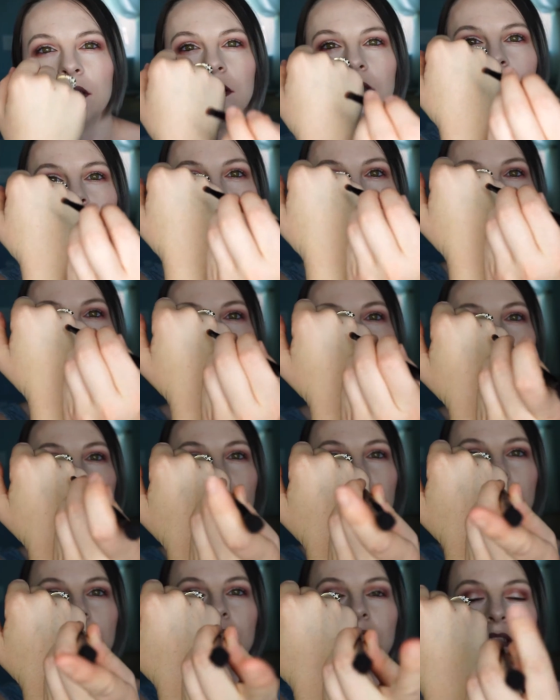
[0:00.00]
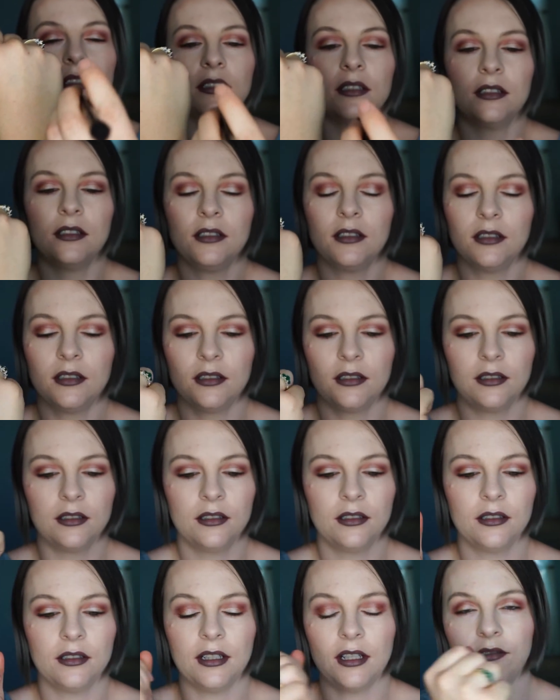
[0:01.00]
I'm gonna do this
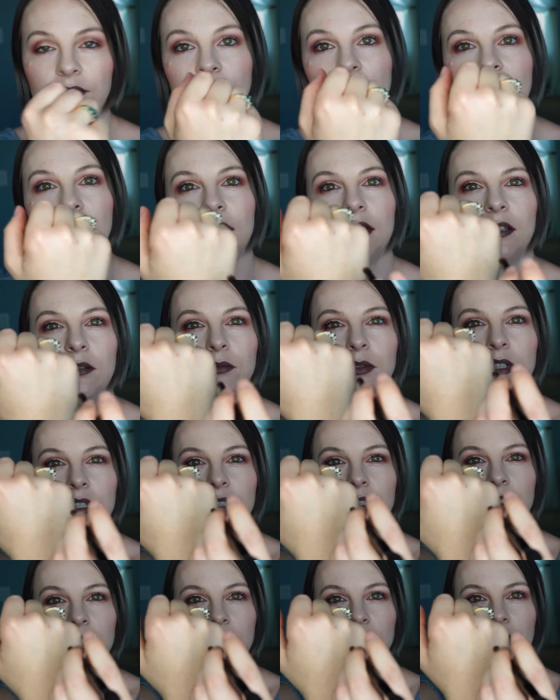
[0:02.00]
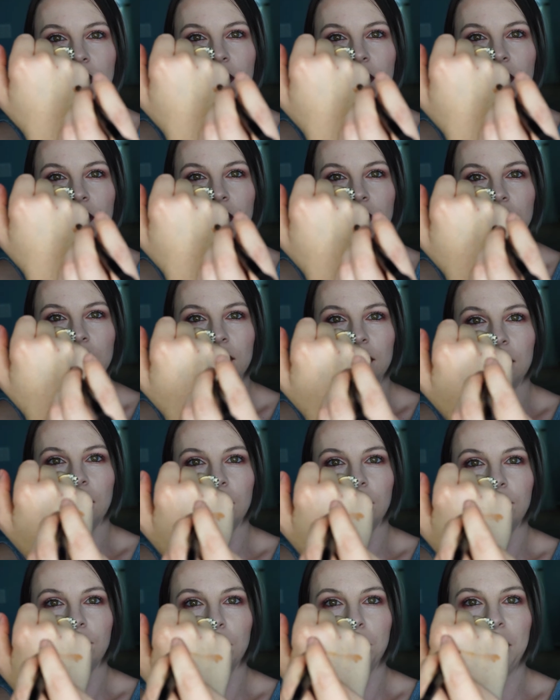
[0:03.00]
left-handed, which is
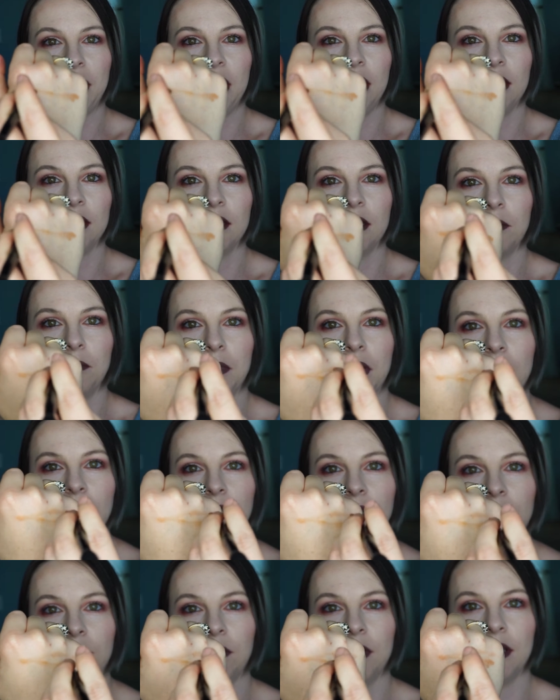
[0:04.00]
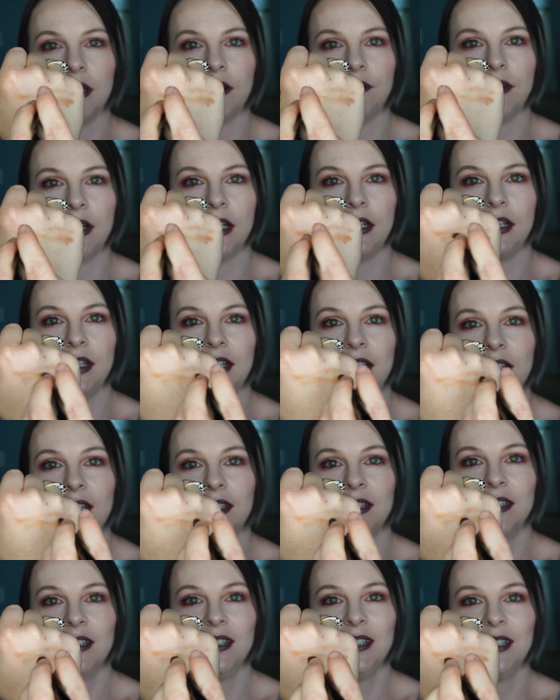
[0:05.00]
suck for me because I'm not good with
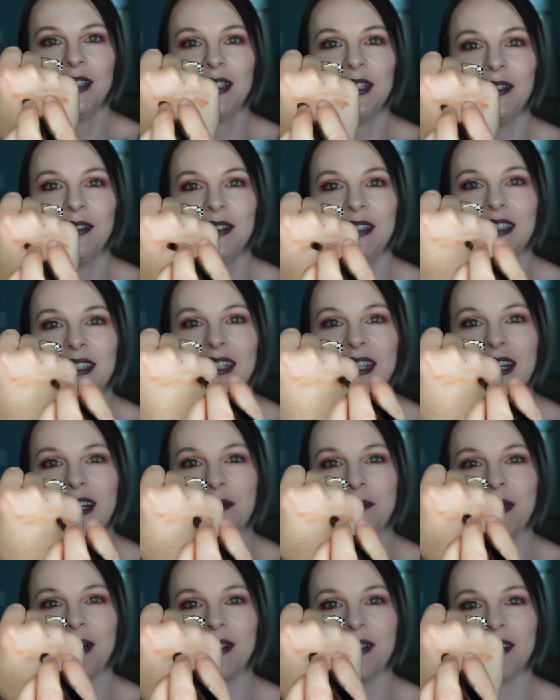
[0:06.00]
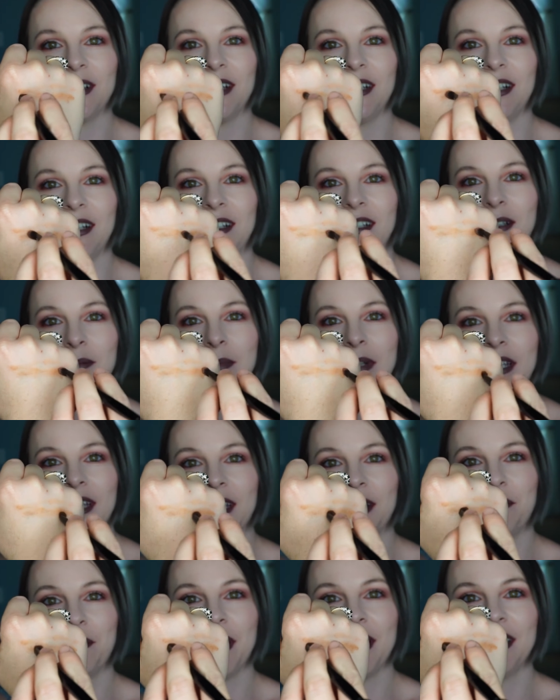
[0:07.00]
left-handed. Do you see how, oh god, I'm
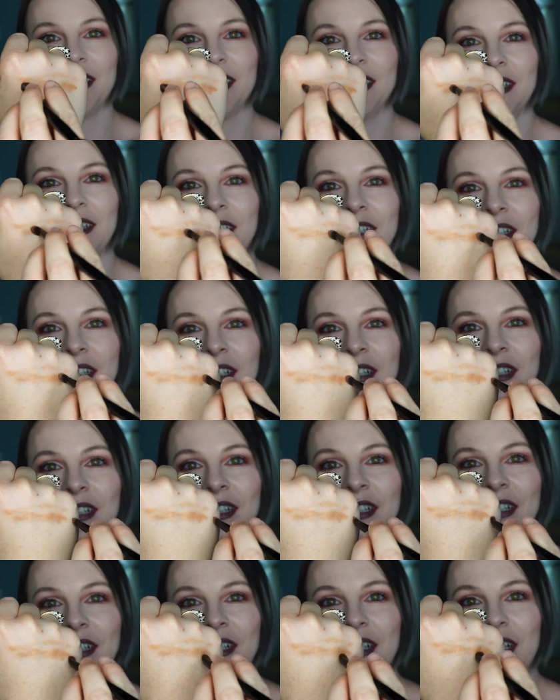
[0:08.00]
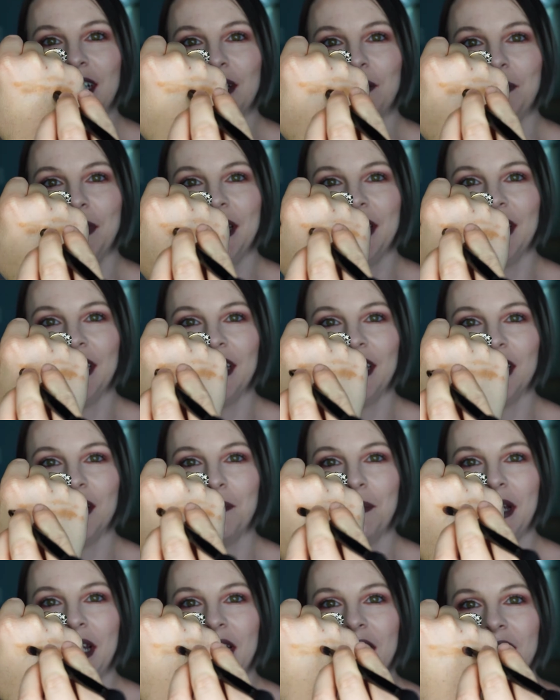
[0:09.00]
making a mess. I'm making a
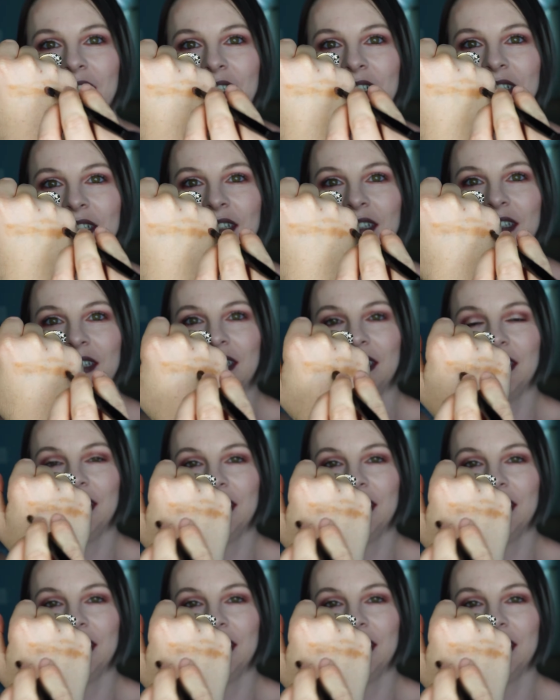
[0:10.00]
mess.